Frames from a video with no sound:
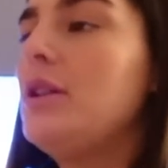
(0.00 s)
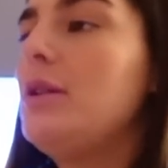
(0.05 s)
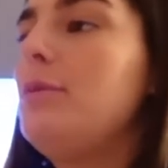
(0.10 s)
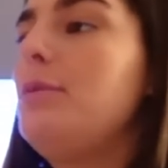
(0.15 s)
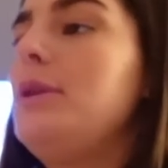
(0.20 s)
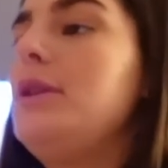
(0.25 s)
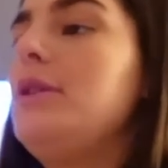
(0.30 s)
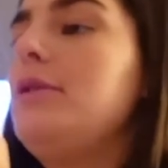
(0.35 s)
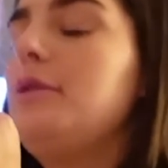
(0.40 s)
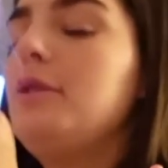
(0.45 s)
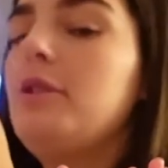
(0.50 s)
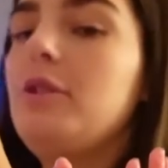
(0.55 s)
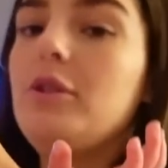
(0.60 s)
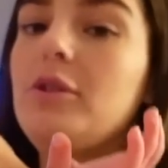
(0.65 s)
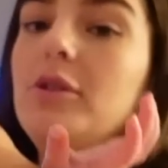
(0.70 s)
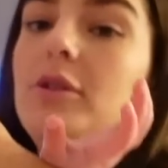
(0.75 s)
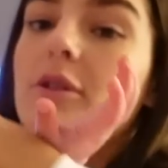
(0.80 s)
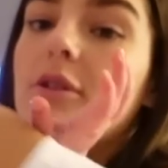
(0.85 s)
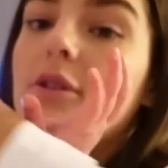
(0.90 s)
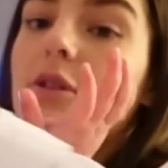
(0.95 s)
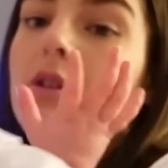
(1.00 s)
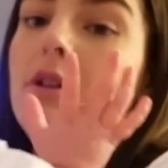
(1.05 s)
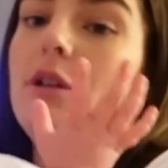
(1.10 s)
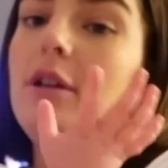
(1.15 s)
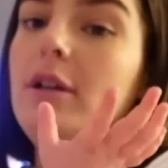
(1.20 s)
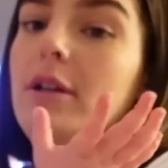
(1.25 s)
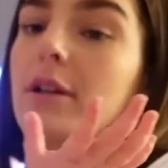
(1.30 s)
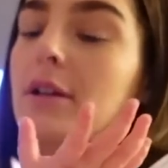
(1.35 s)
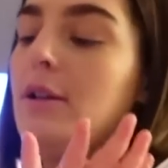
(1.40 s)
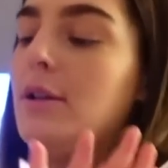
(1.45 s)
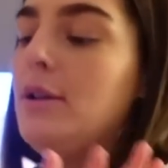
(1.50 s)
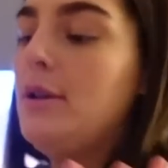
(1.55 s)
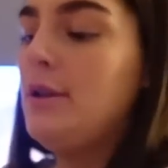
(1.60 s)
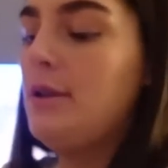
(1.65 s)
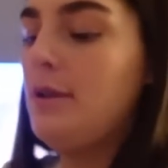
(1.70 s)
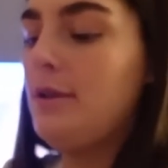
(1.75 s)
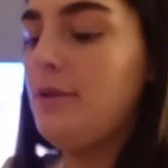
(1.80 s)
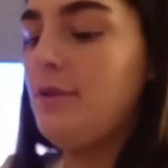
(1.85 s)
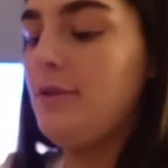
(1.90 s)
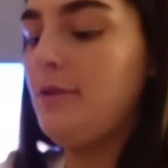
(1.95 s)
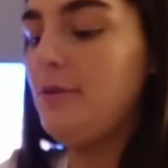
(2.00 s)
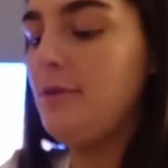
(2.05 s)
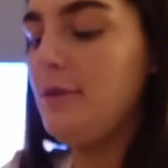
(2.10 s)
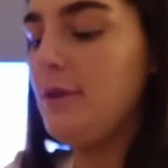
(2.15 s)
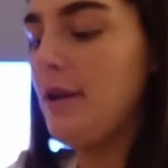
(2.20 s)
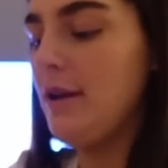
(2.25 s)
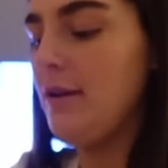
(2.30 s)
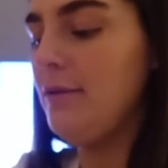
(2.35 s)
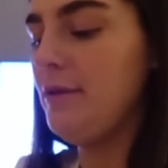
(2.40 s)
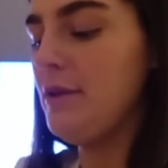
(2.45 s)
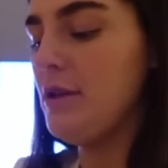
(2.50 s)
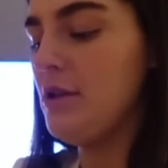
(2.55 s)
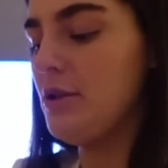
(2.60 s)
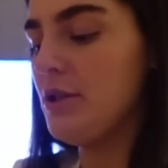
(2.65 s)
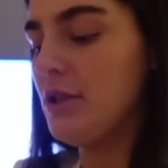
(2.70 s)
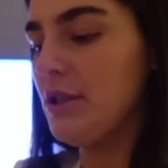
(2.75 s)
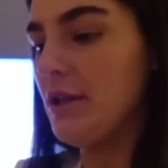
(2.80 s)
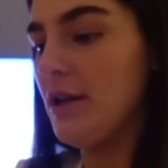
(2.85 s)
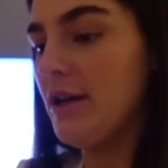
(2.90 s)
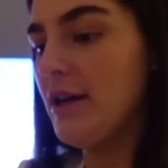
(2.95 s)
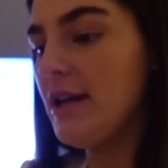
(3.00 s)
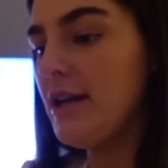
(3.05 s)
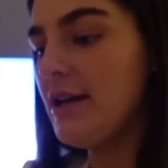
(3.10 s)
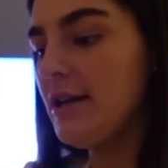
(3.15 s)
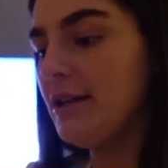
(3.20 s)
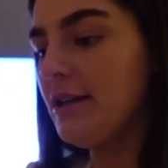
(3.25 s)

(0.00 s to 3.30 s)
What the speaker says: going to put it on you. All over you tonight.